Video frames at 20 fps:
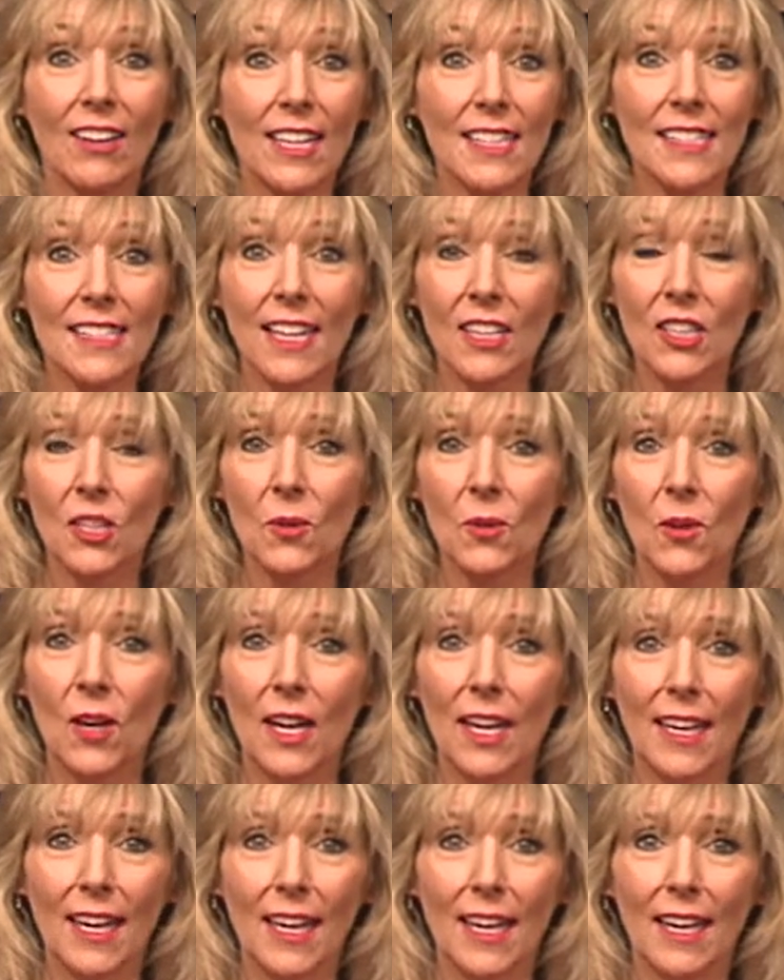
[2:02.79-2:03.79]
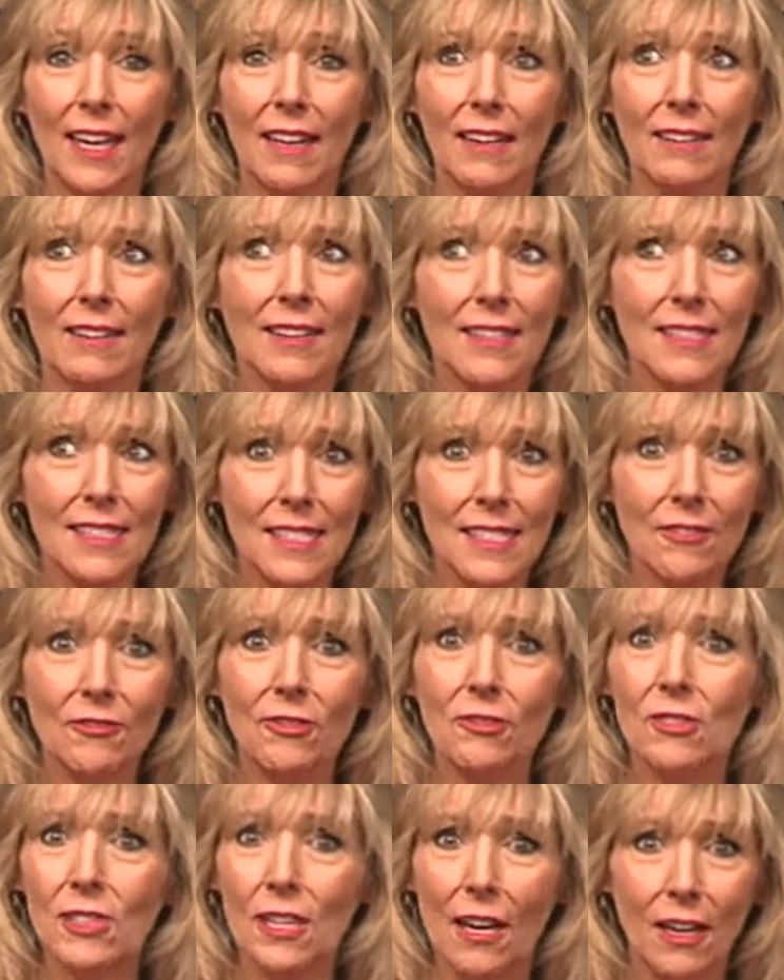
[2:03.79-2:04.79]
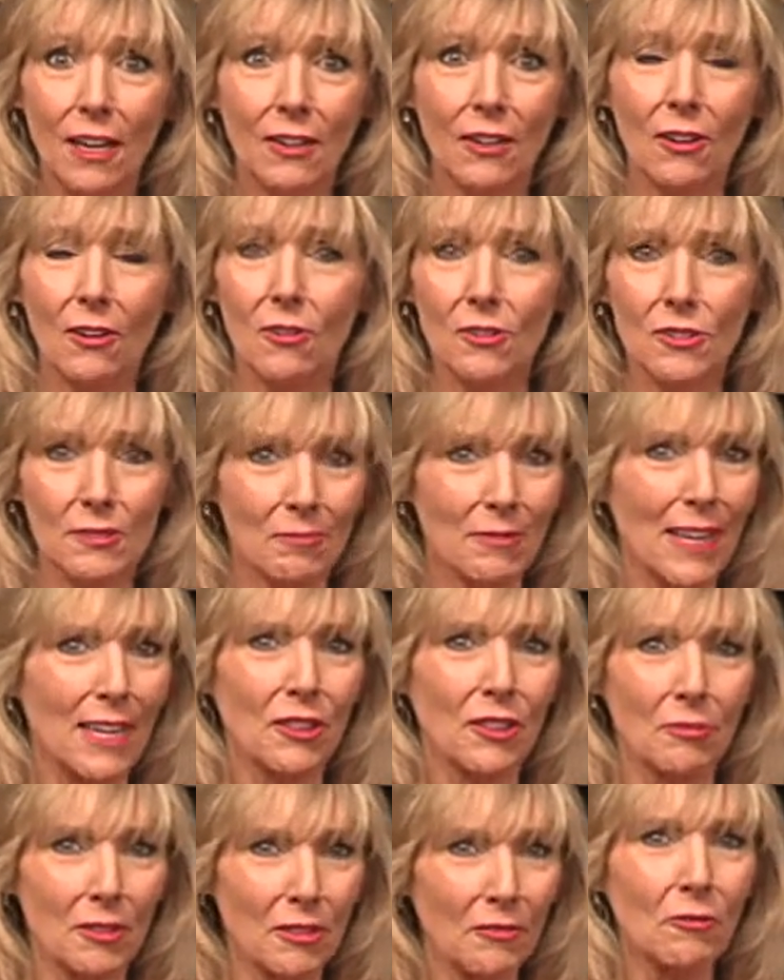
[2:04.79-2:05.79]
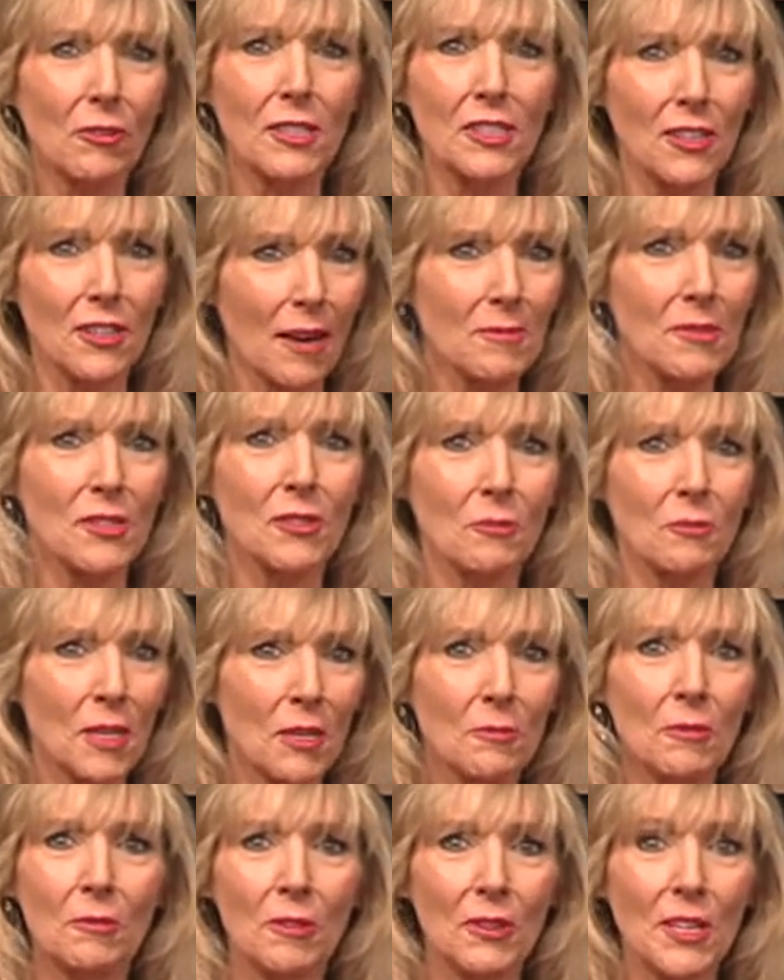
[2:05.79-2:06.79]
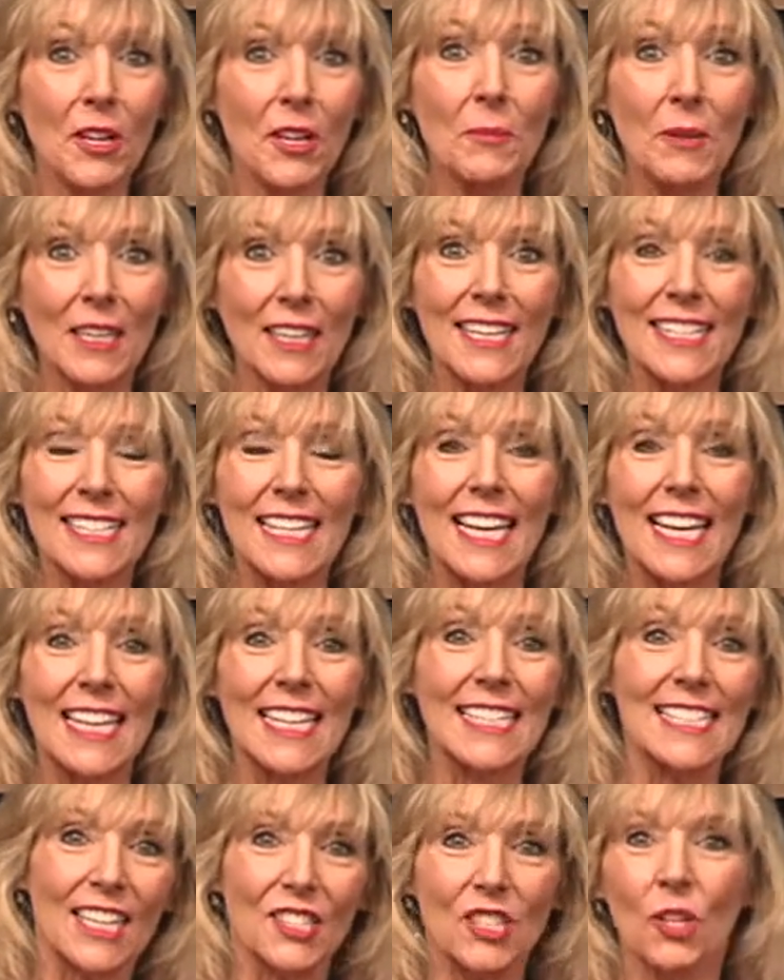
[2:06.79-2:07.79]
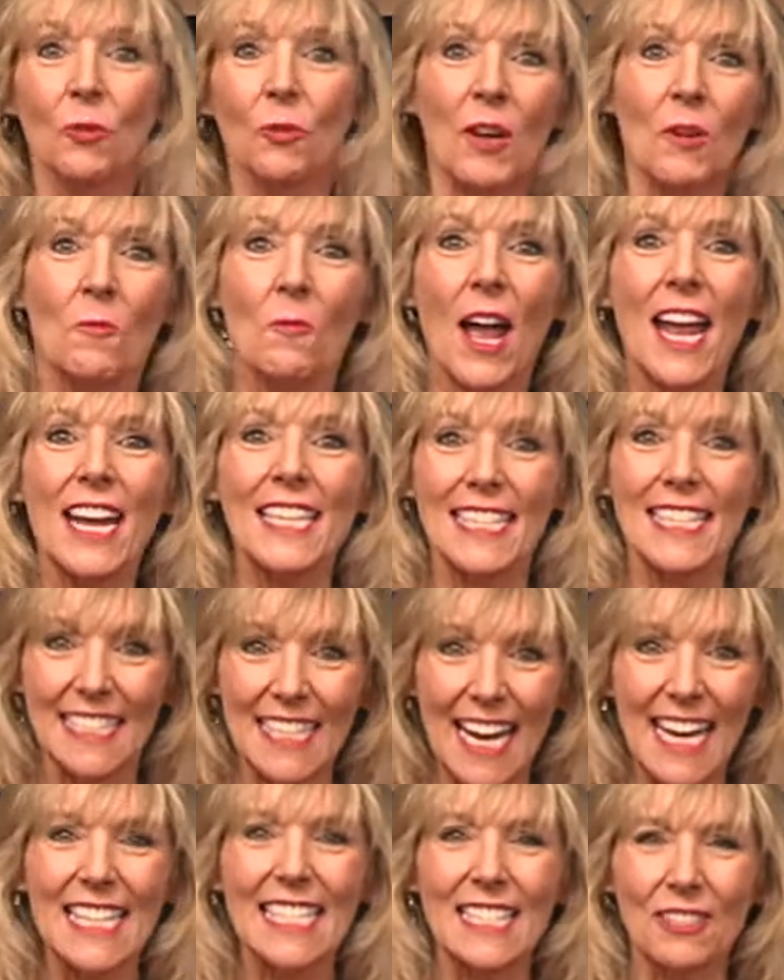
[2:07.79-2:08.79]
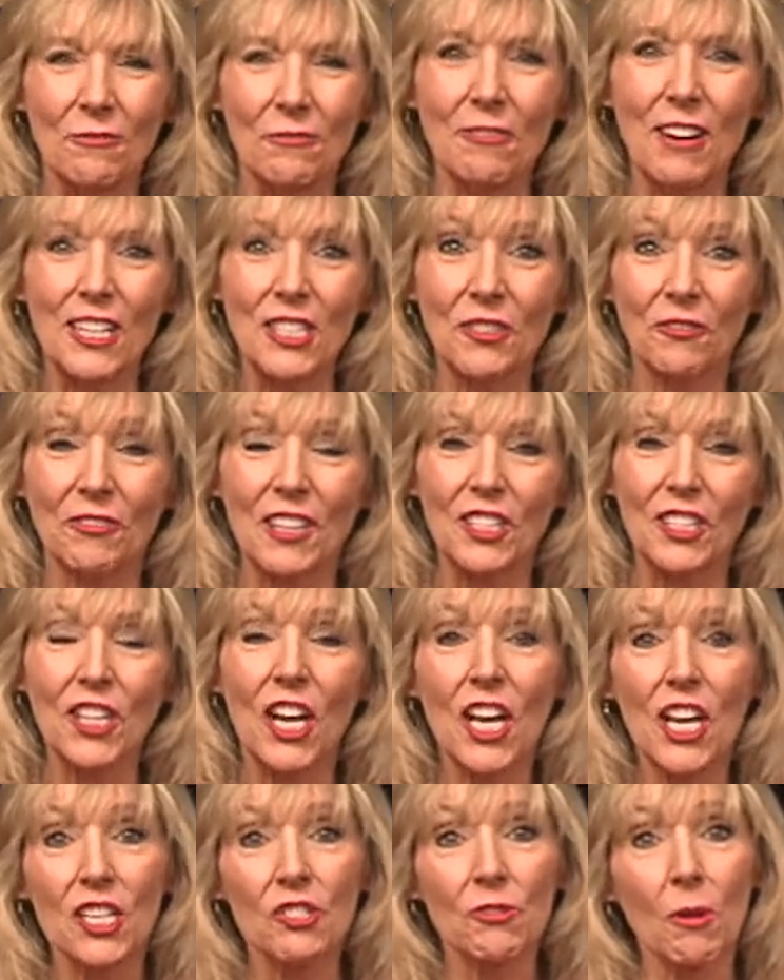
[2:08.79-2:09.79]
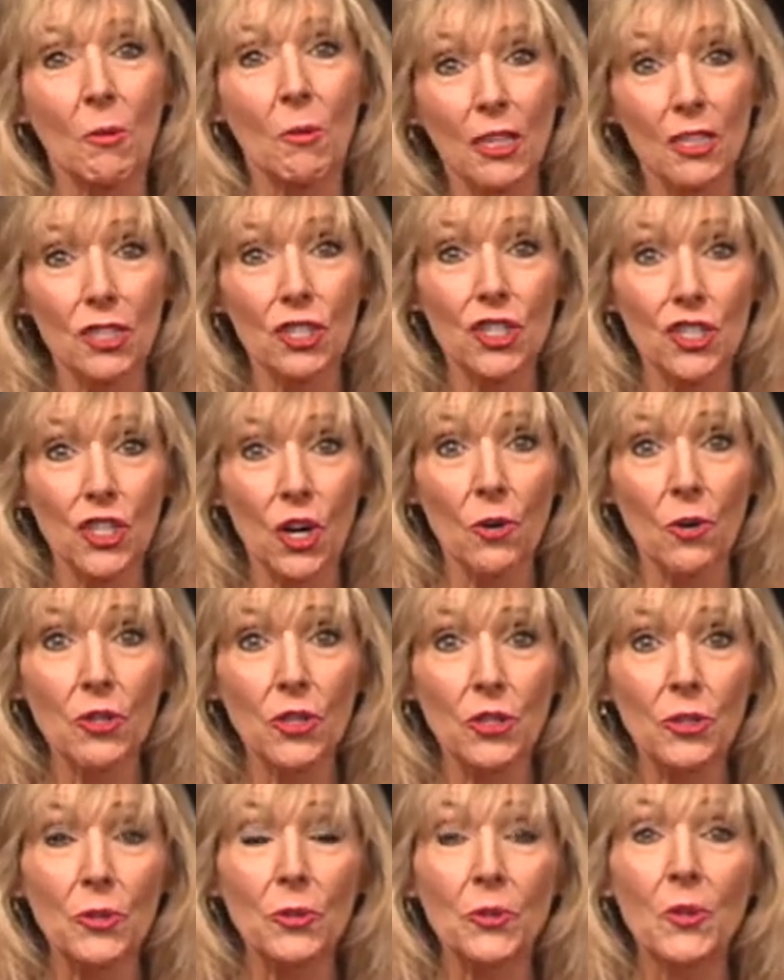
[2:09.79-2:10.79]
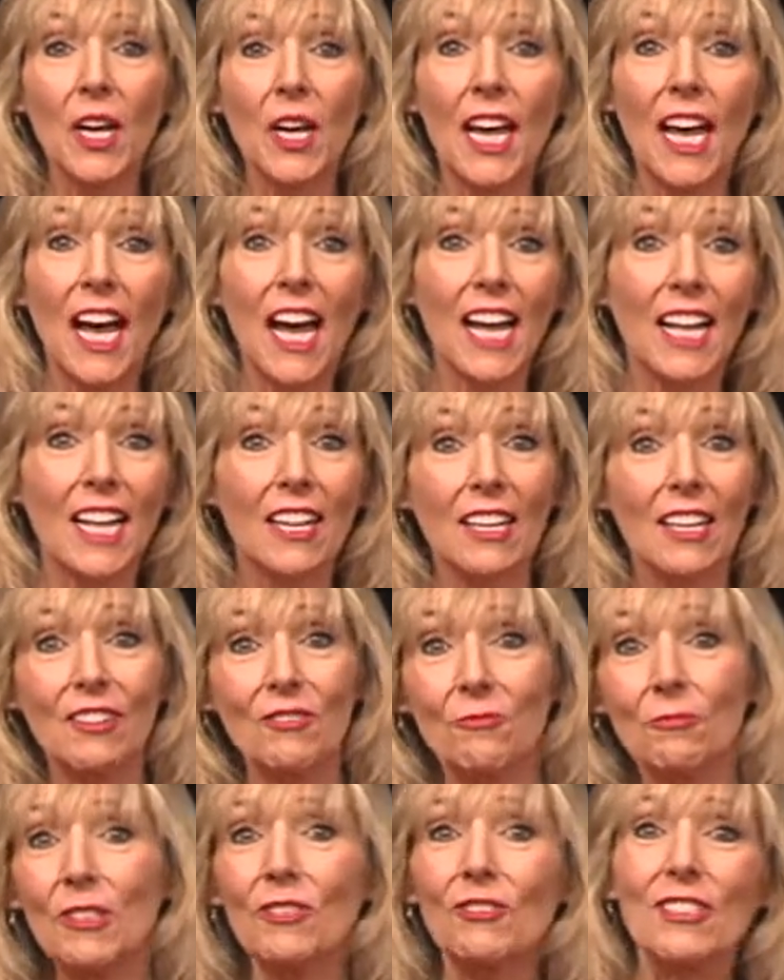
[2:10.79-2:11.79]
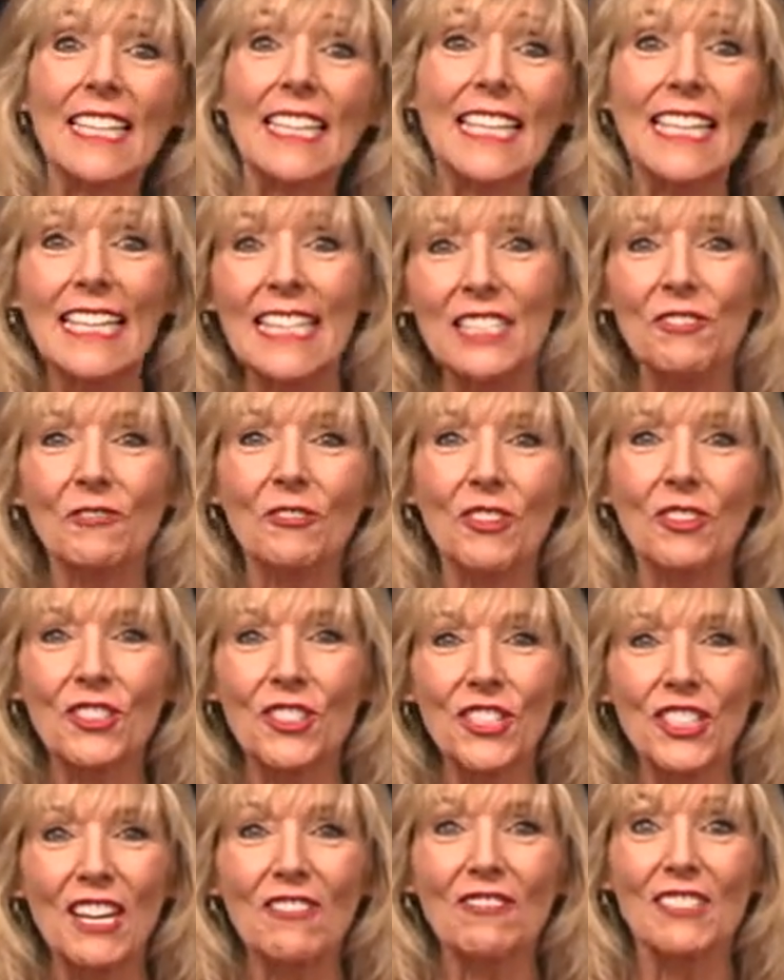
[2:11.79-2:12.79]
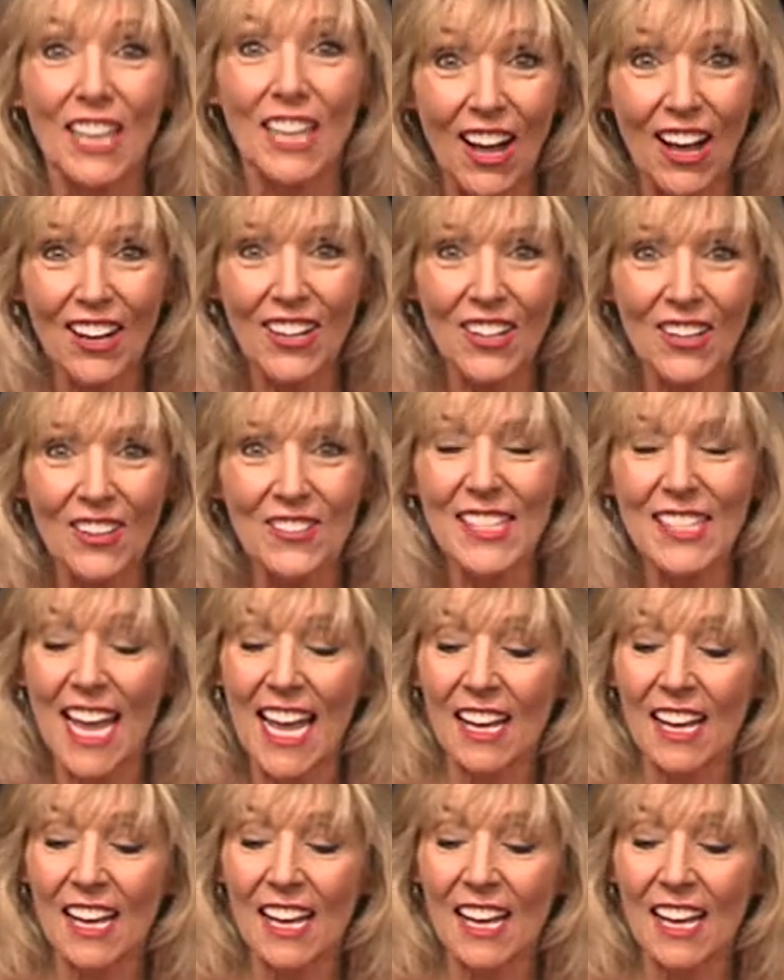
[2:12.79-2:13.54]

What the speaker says: to tell you, I had seafood tacos like 3 or 4 times in the week we were there because it's such a great way to taste the fresh fish. So I wanted to show you a real Keys version of tacos.